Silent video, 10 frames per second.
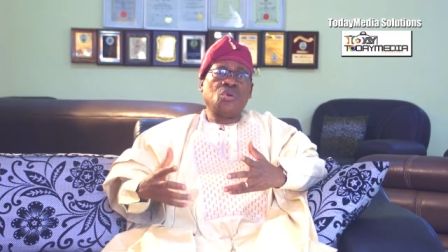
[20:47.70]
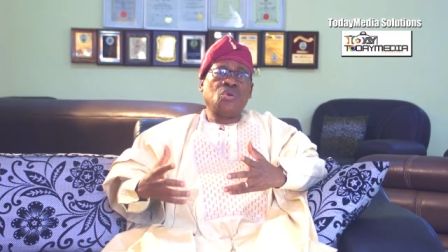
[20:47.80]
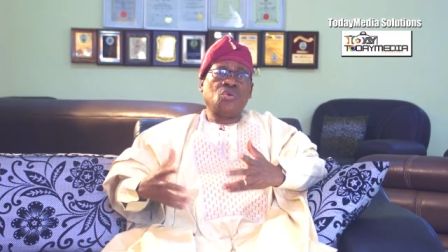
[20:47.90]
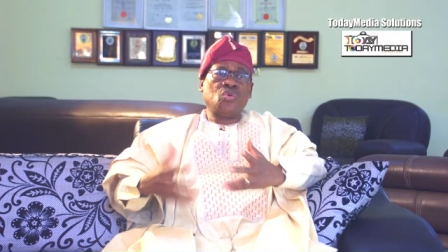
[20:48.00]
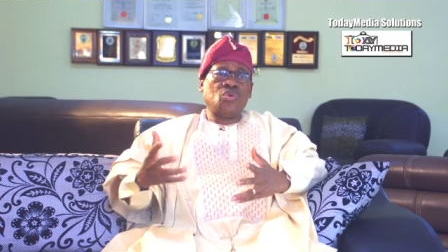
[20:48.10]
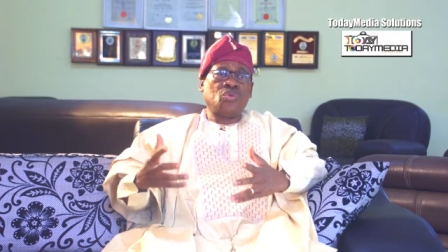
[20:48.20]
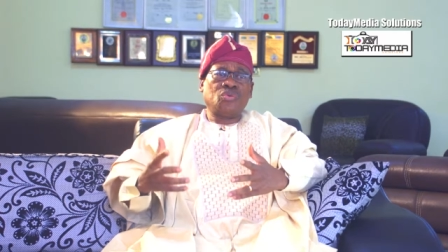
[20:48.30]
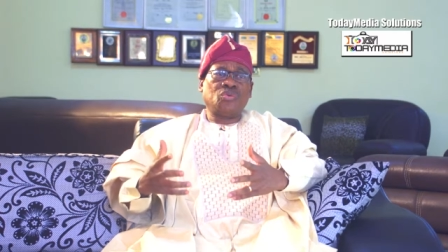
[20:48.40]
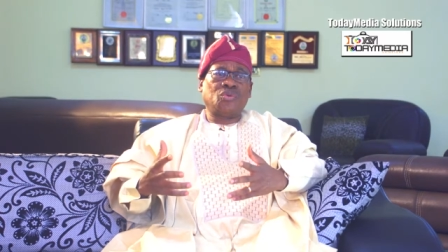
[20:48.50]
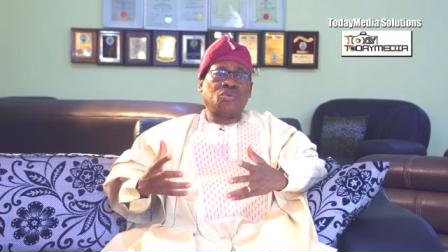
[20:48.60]
who
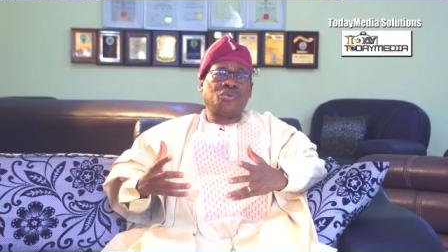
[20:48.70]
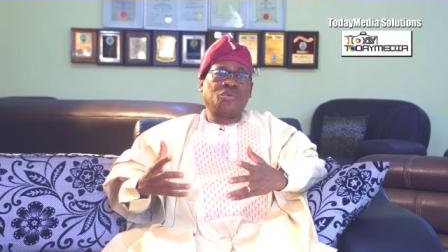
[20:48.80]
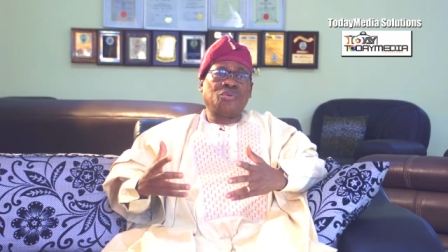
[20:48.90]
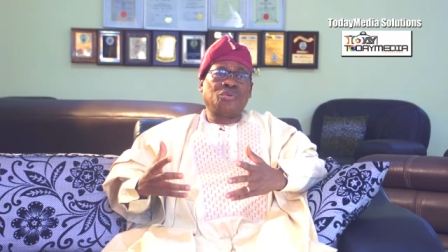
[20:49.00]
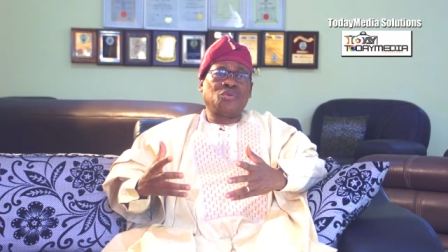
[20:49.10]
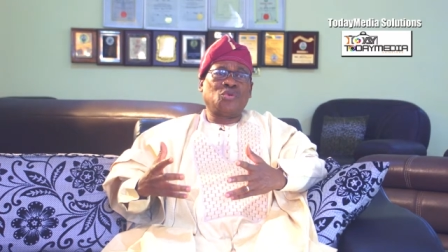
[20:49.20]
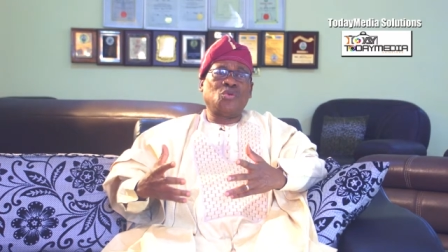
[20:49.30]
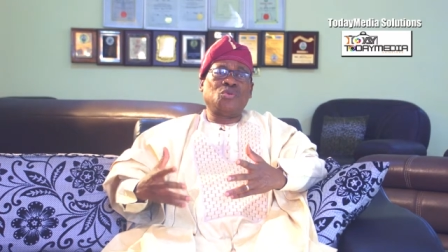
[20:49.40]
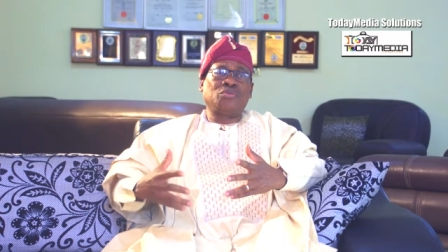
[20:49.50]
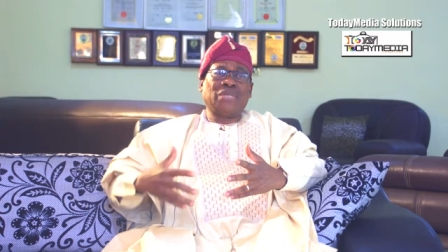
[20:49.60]

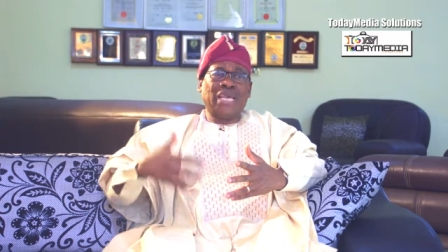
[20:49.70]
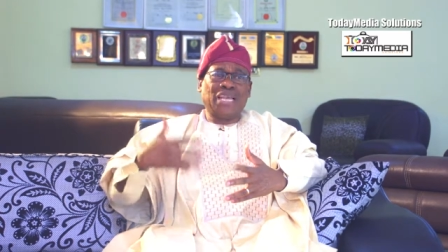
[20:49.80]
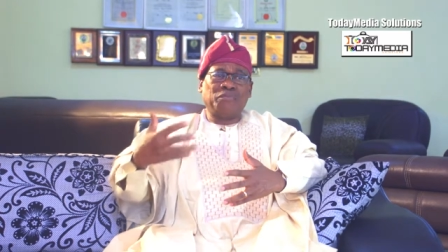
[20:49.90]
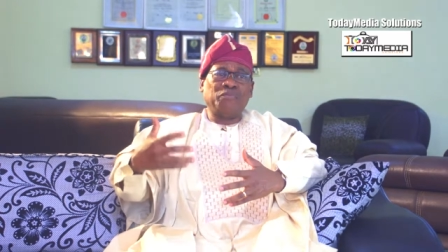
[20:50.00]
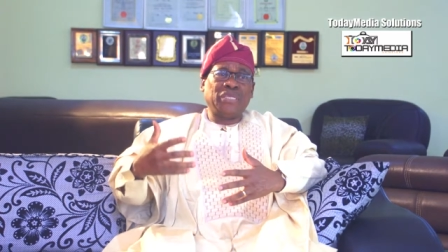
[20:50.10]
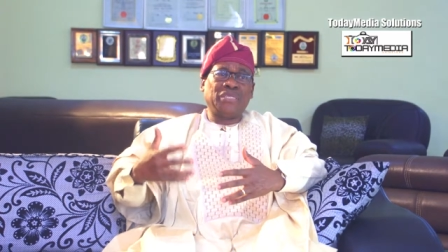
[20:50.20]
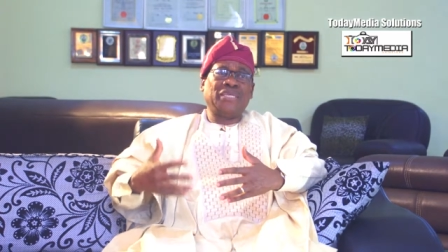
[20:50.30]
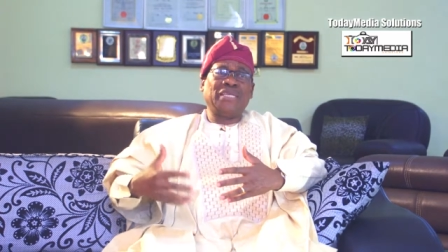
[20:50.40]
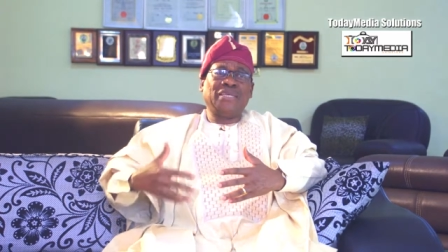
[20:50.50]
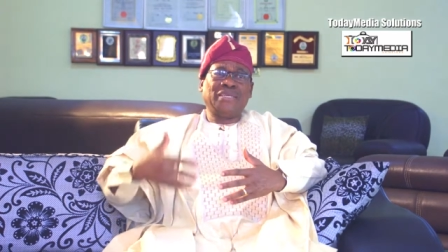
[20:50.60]
could help me
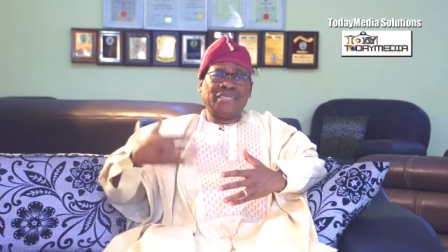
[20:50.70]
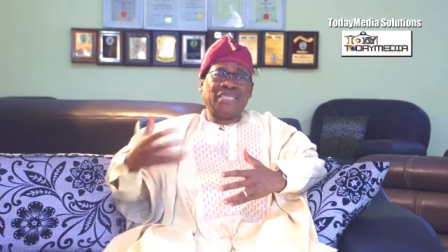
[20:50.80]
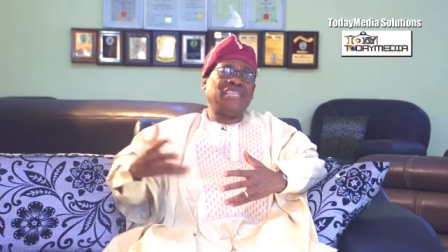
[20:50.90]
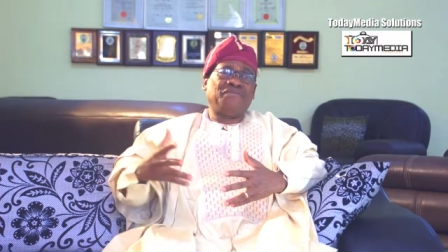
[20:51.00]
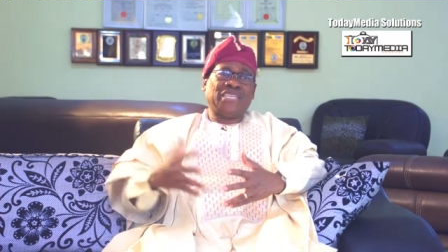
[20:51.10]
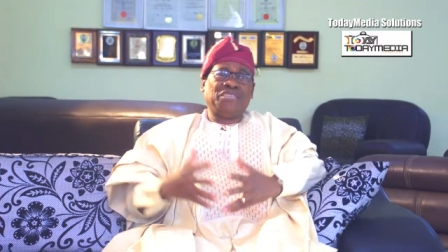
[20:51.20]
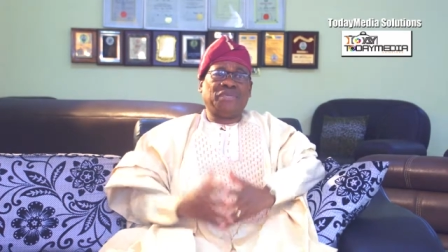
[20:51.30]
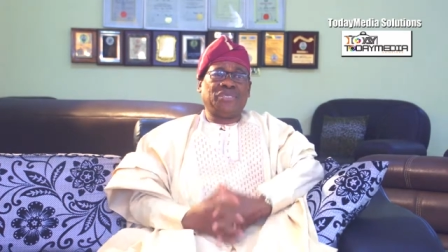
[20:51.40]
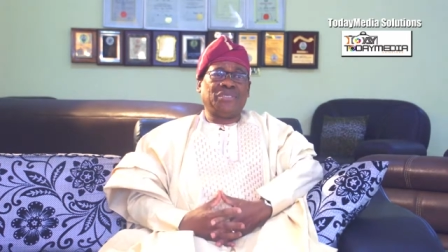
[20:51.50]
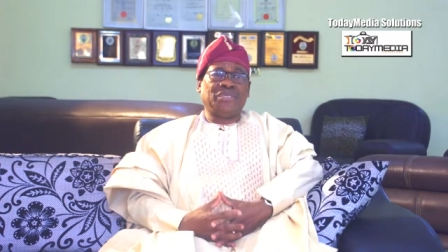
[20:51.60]
deliver the
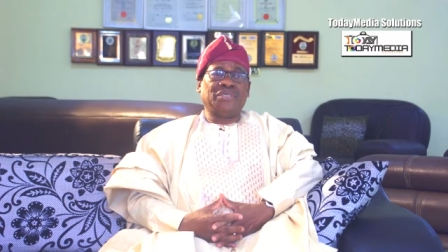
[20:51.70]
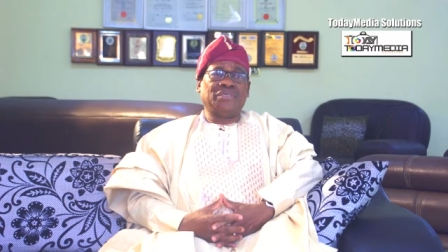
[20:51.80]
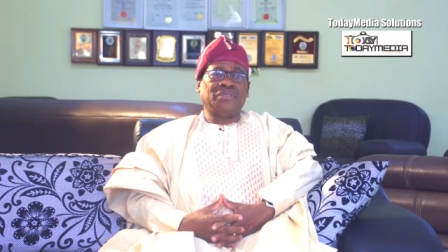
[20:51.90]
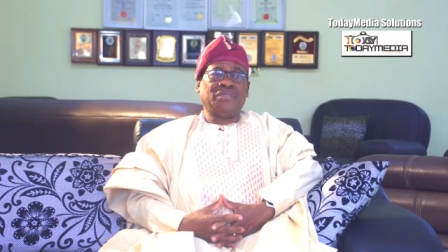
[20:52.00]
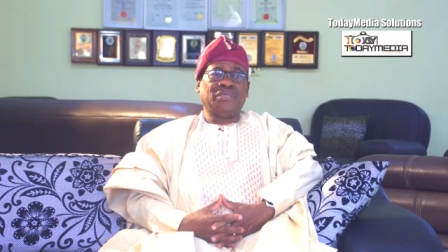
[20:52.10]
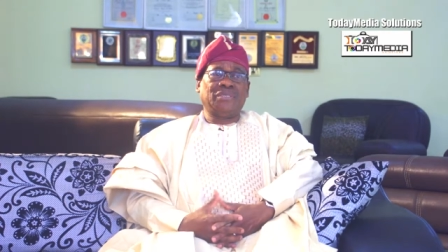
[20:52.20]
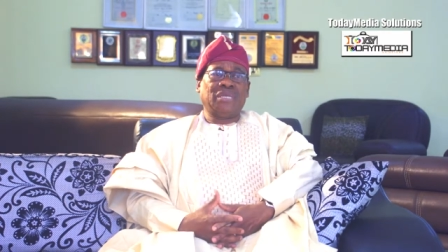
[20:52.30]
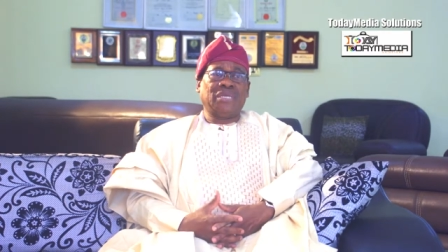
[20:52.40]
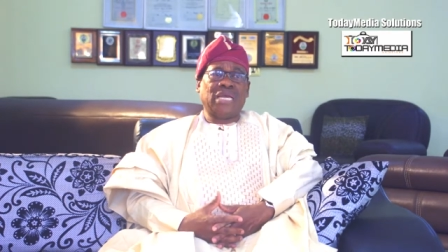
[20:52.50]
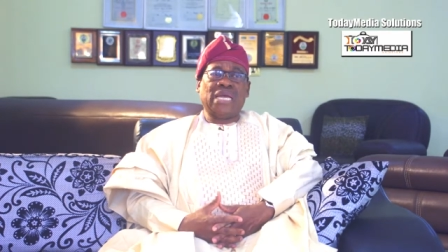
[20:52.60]
message.
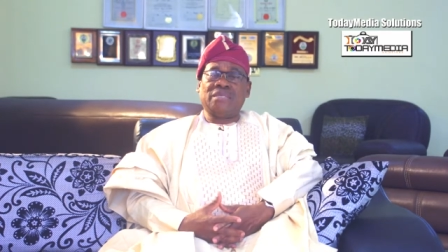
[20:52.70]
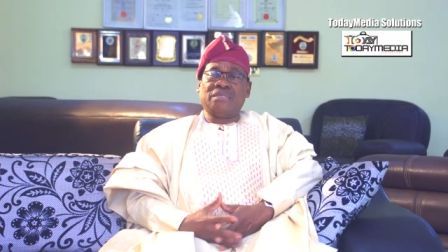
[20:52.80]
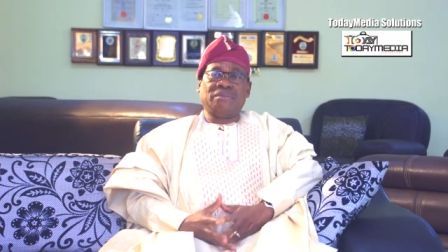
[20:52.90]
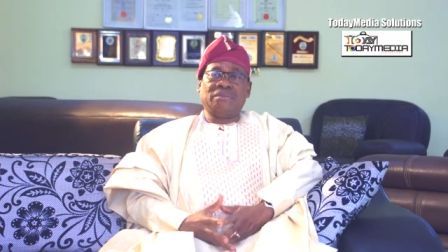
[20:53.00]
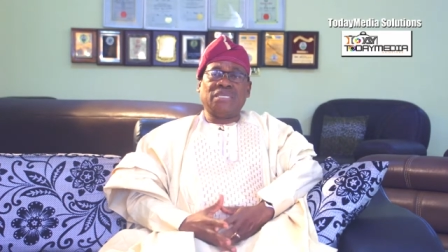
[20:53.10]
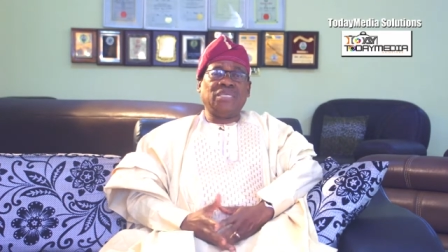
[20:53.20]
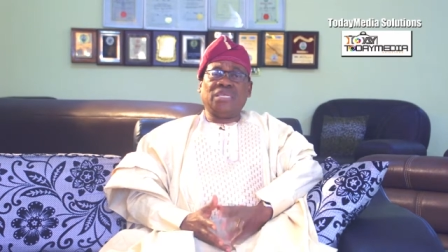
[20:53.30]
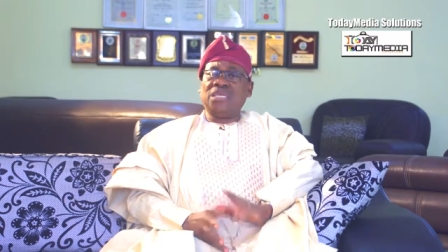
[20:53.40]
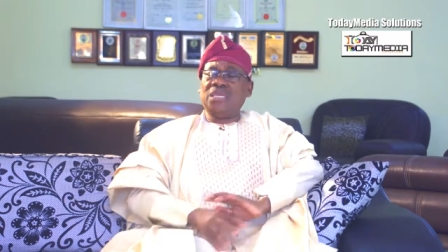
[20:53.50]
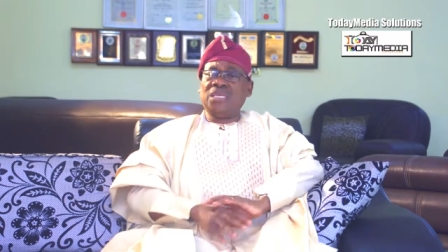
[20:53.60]
And he,
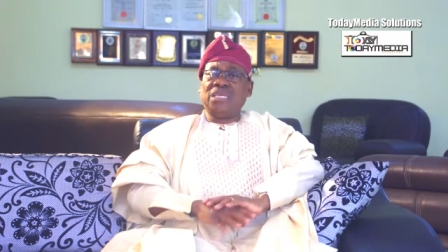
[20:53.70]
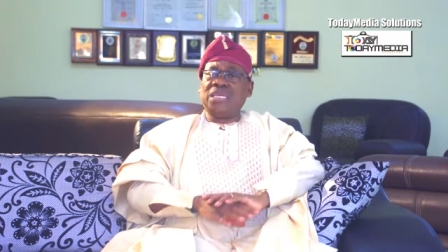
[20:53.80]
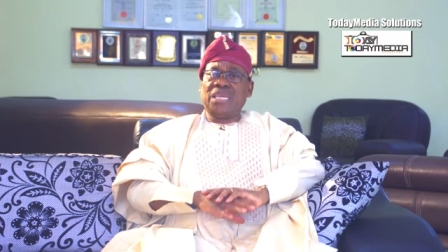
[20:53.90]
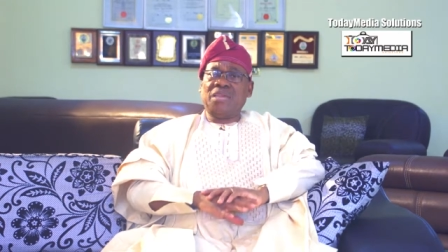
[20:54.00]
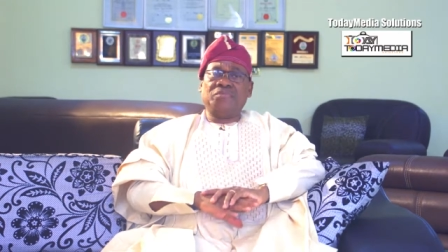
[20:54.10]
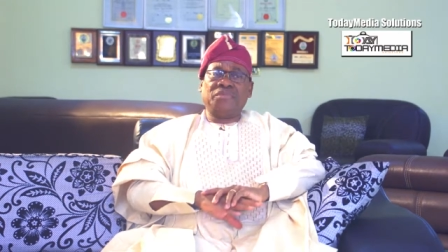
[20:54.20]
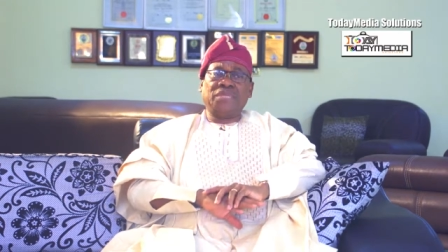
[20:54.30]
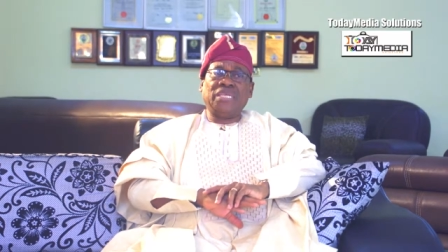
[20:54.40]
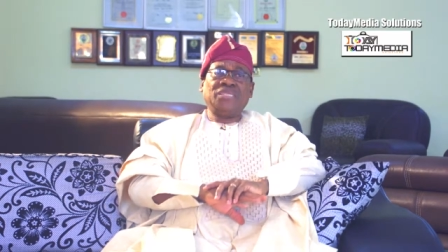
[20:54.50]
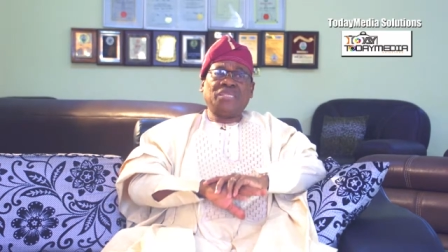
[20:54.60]
he, he came,
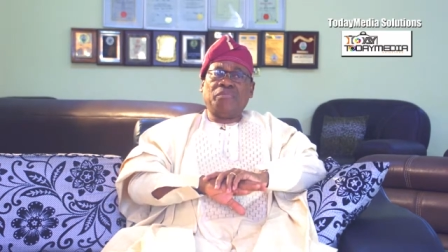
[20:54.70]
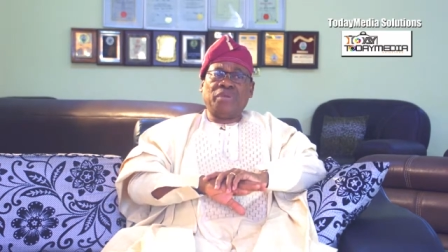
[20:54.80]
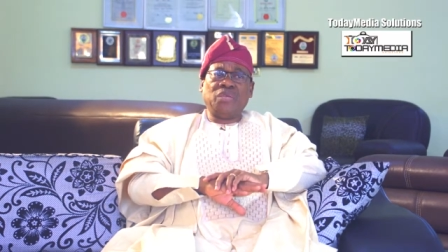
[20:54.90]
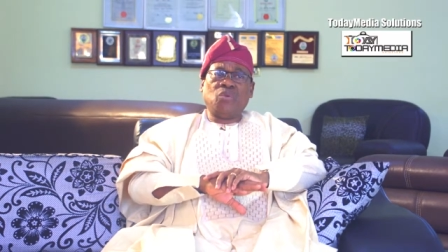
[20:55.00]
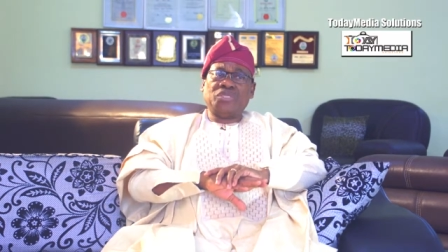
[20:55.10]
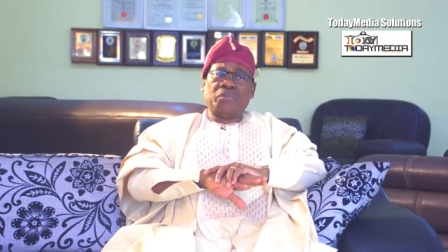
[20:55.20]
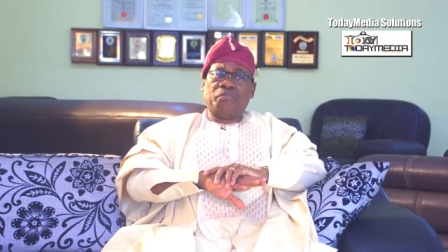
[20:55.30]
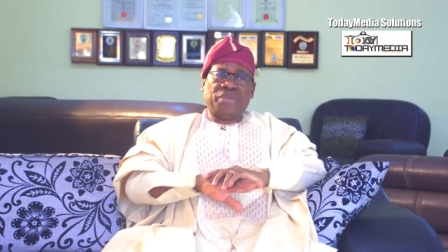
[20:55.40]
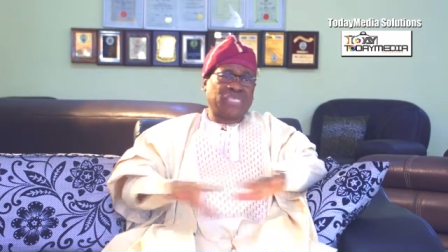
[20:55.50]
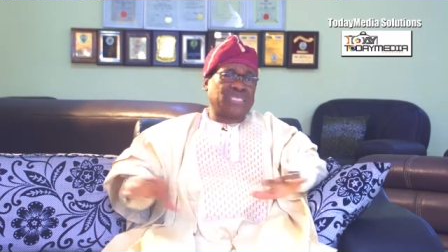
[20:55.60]
he's the, he was the
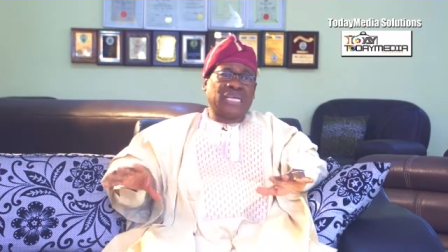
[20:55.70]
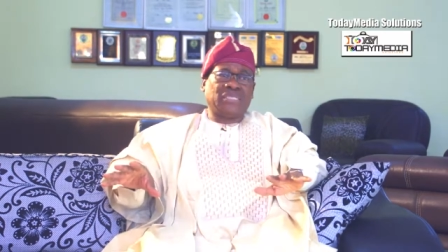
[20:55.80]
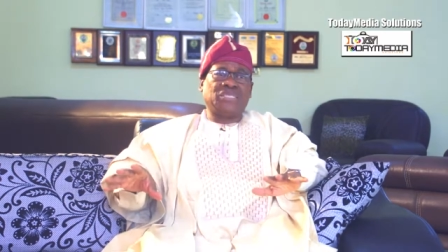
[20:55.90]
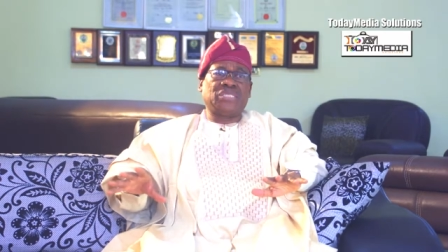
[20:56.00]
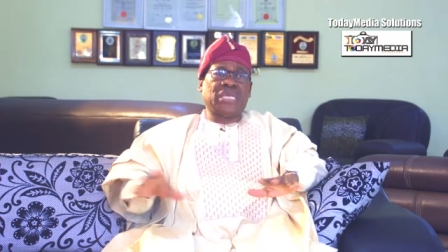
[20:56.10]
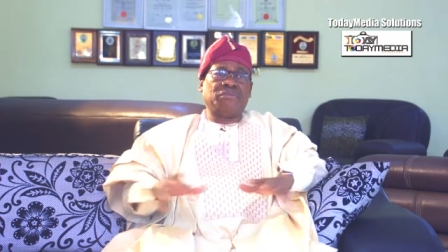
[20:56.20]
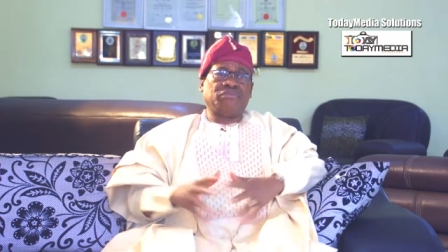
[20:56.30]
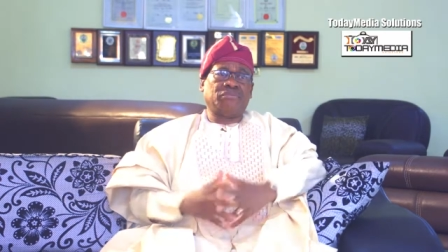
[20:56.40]
best at his time.